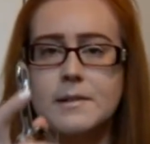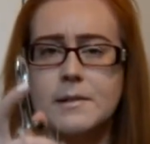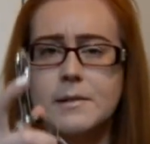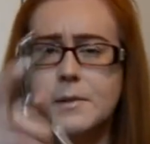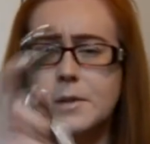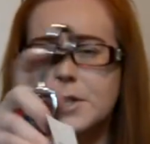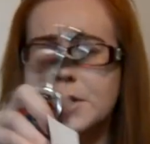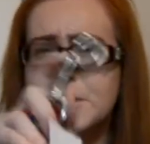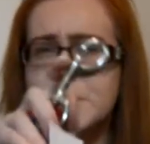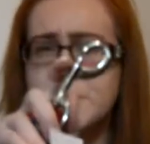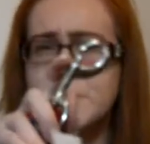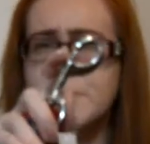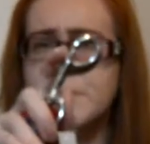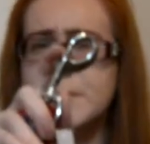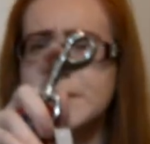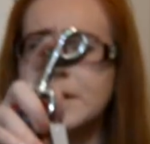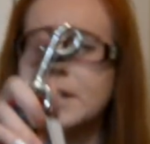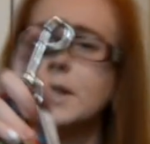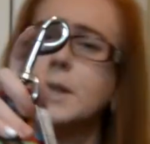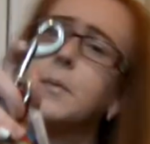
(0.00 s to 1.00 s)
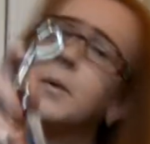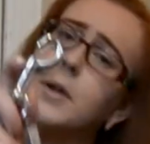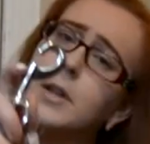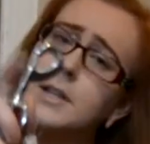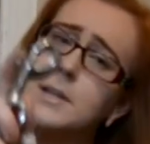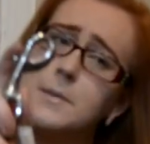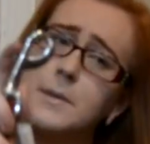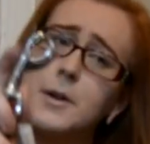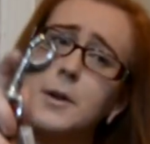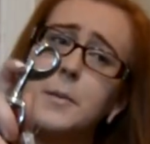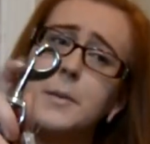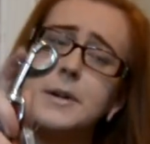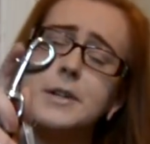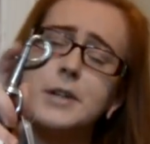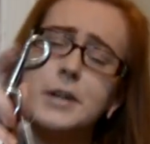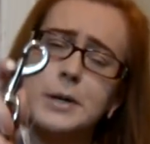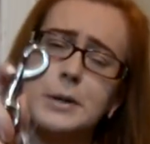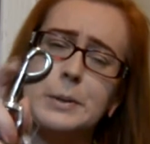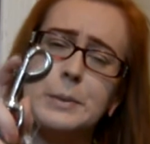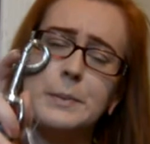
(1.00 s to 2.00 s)
which you physically pull this one open
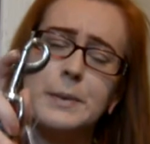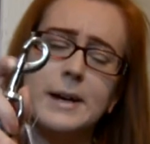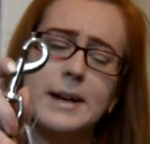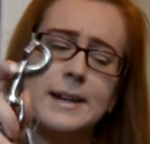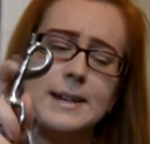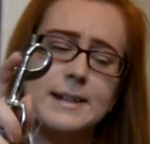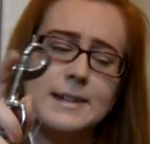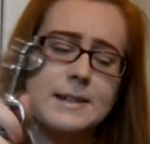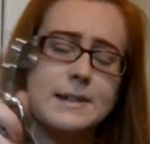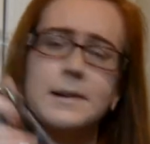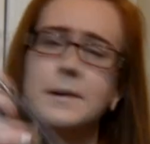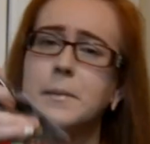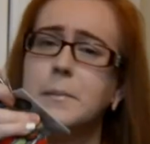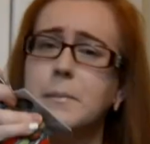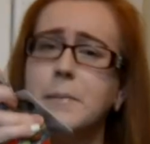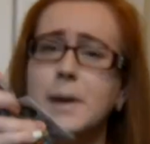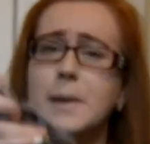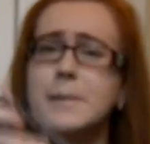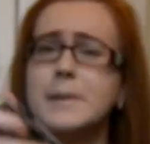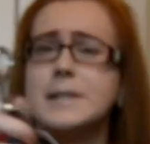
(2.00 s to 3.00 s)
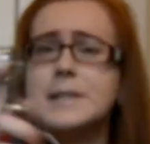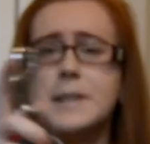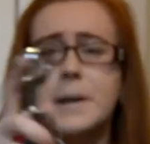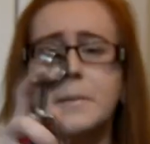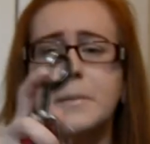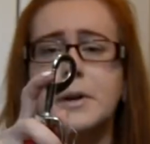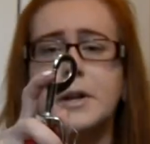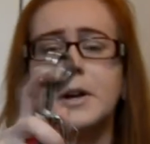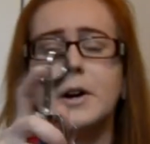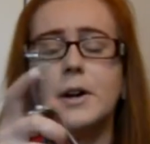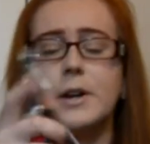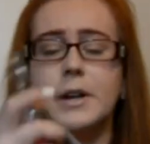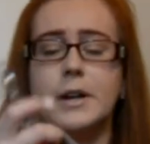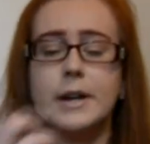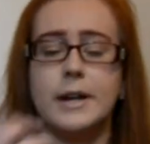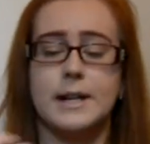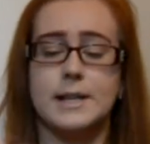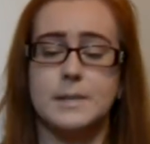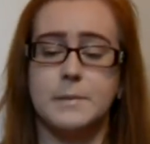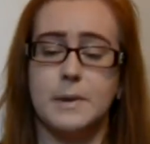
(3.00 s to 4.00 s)
too, but maybe somebody on here
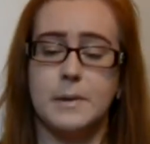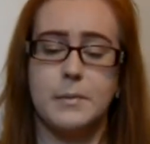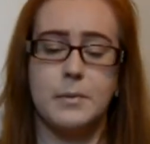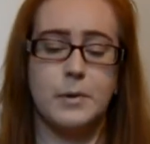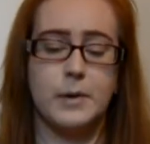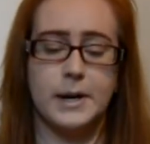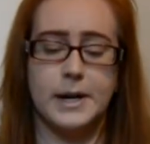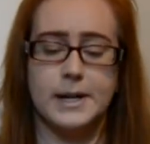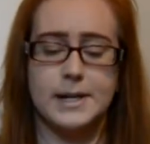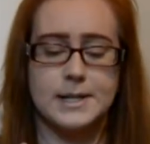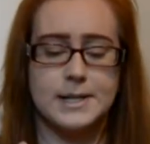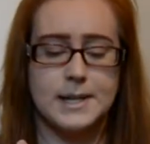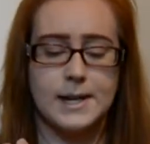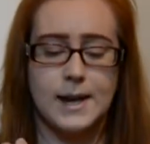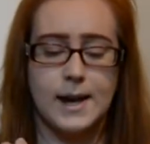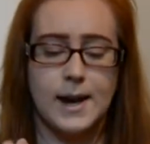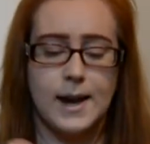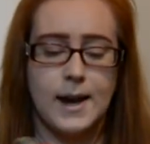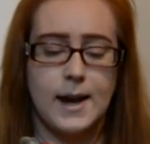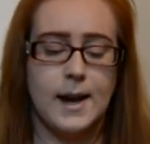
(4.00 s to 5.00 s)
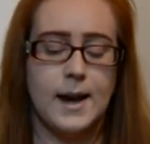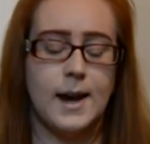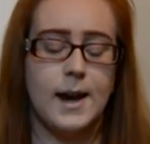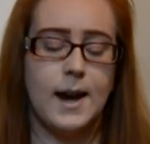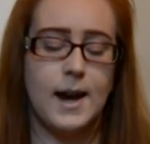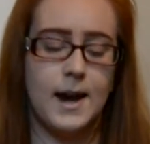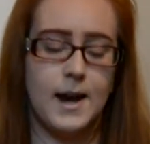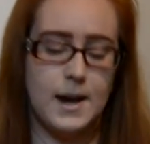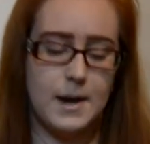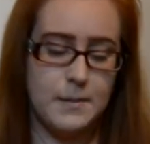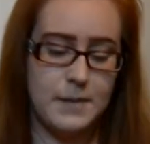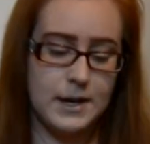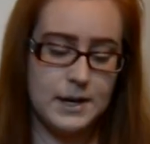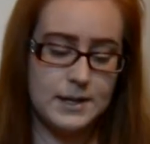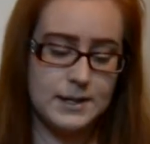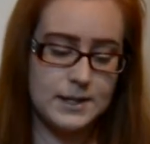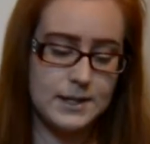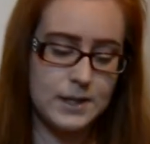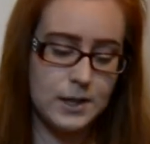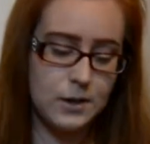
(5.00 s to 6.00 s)
gets my point. Um,
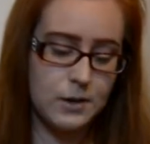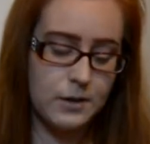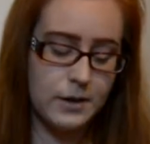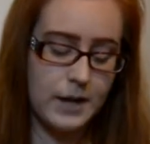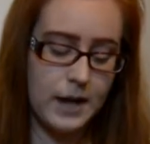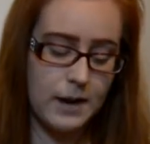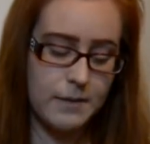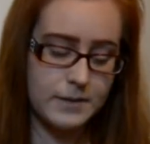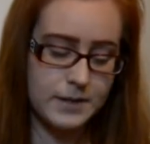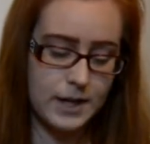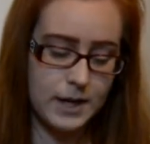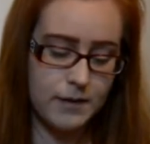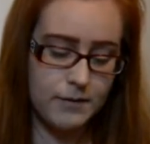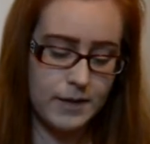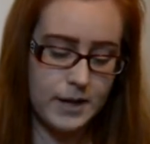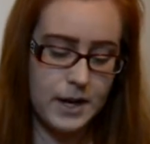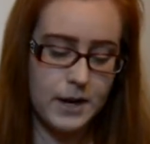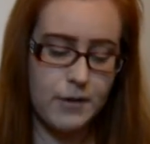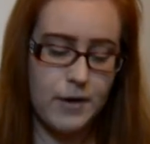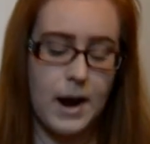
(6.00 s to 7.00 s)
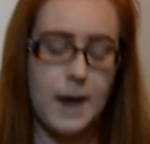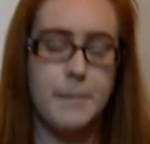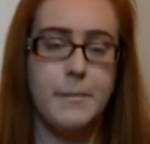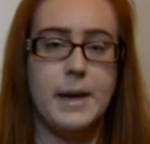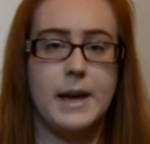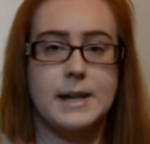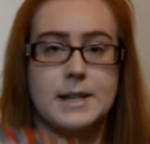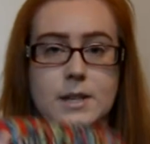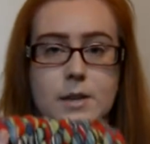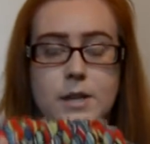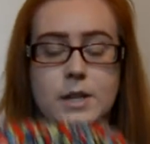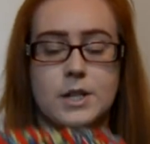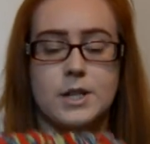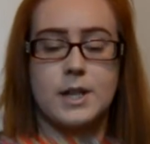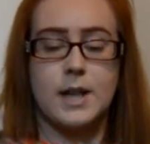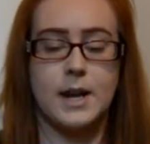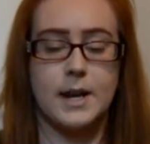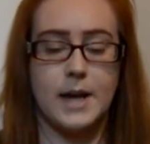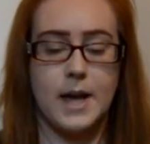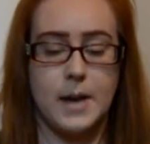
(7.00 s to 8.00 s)
so yeah, it was kind of like a grab bag, so they
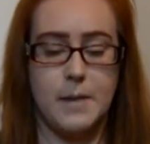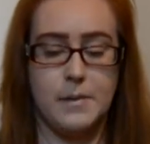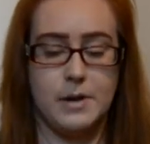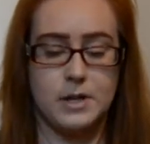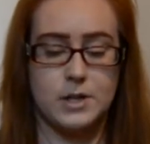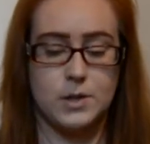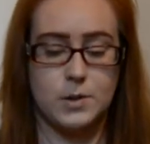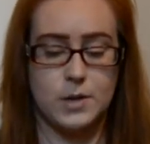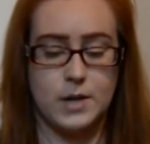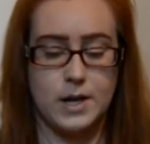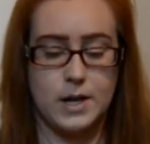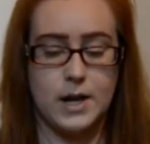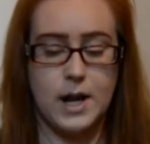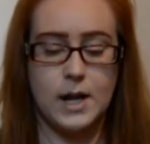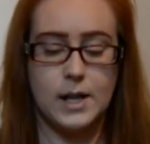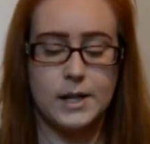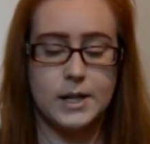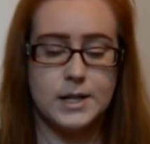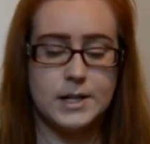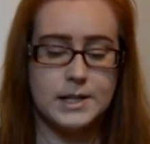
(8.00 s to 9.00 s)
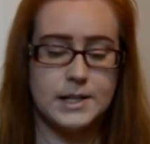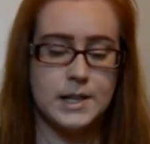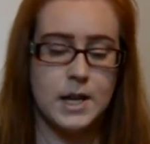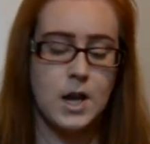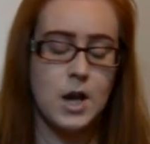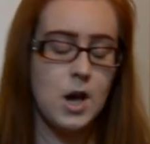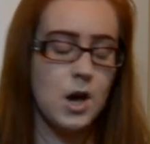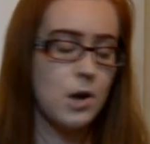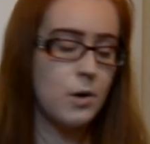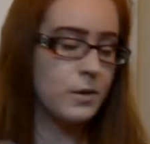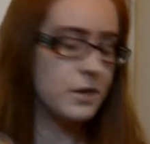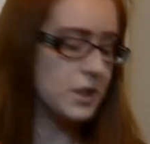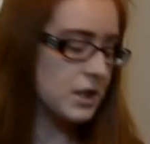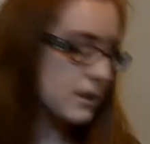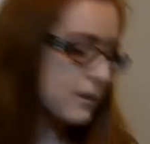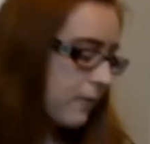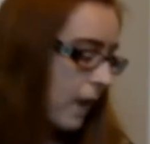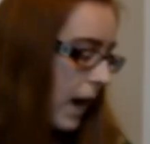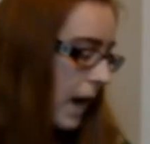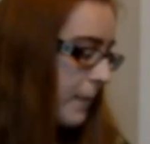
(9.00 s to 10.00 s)
just kind of came in assorted colors, which
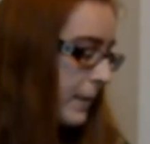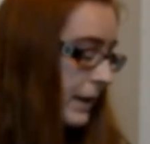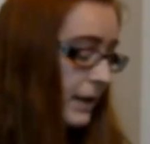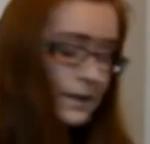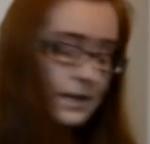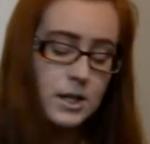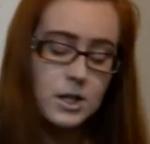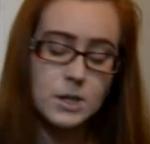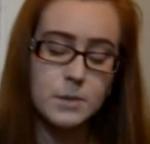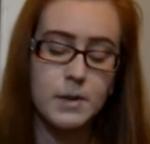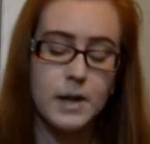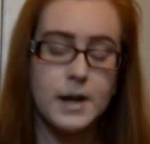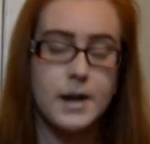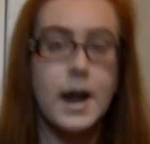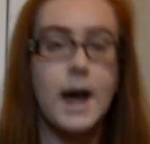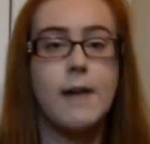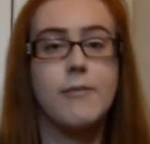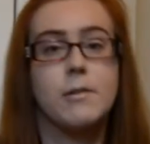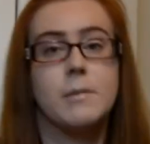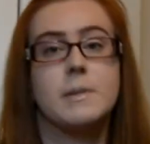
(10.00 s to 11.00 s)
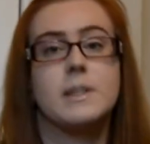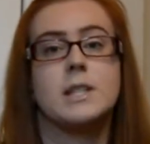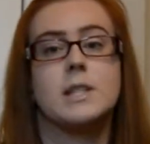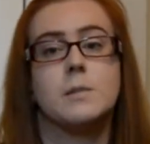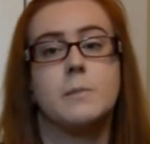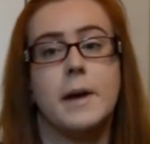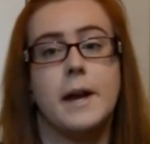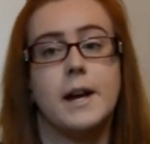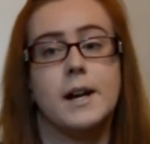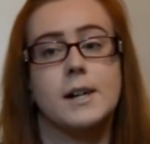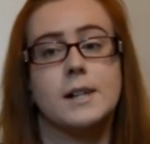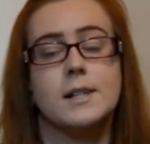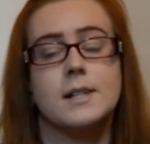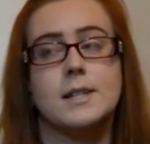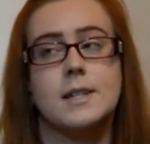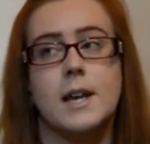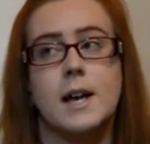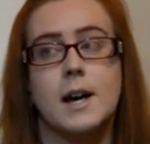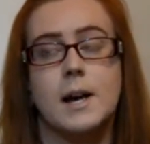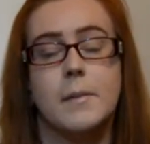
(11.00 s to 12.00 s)
is fine because I just plan to have them as
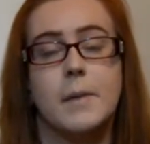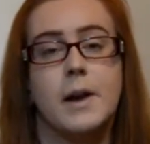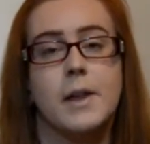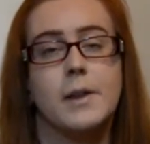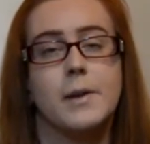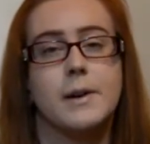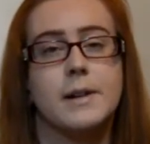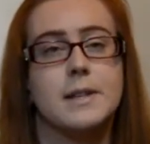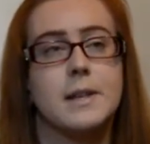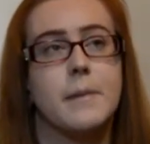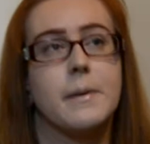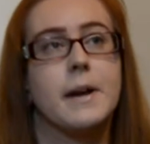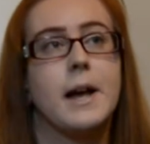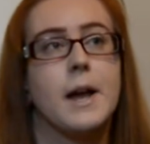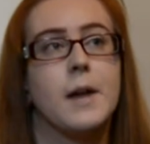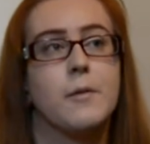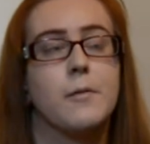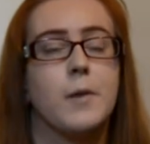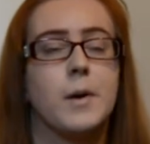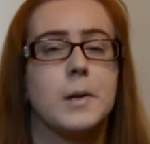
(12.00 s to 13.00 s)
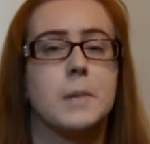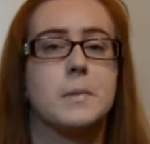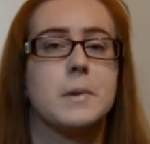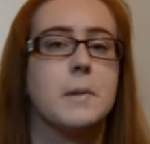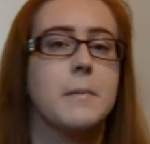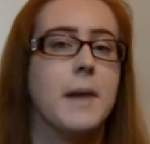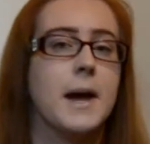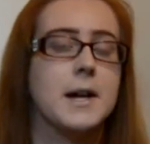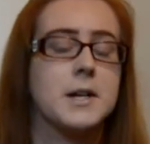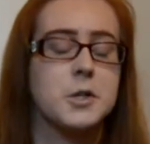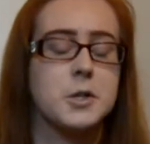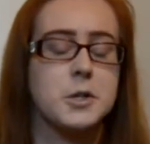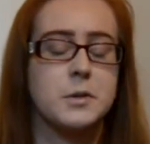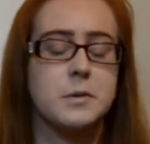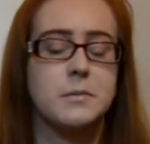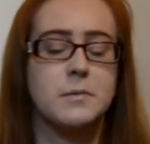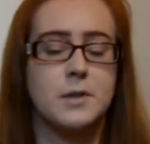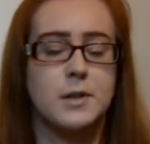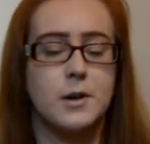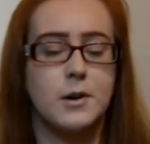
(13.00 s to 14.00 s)
spares. Um, otherwise I would kind of want them to match
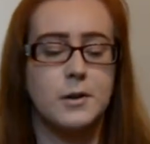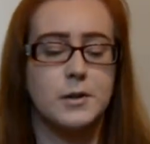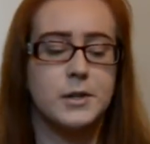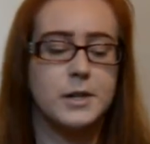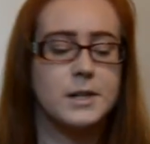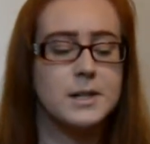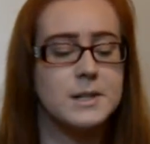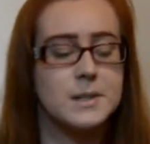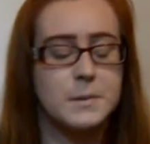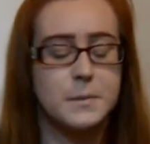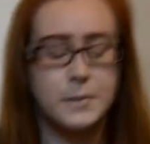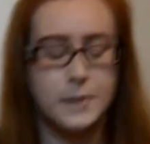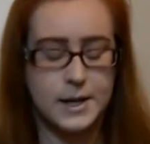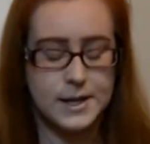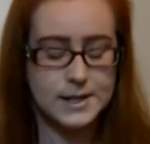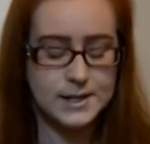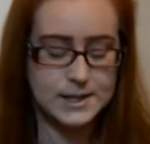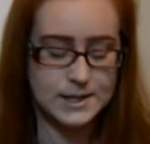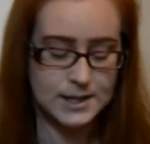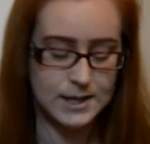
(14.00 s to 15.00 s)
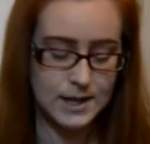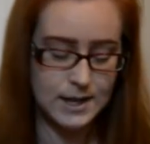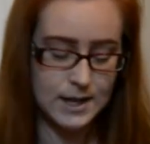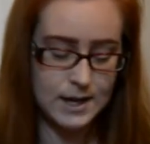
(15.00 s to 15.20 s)
their halters, but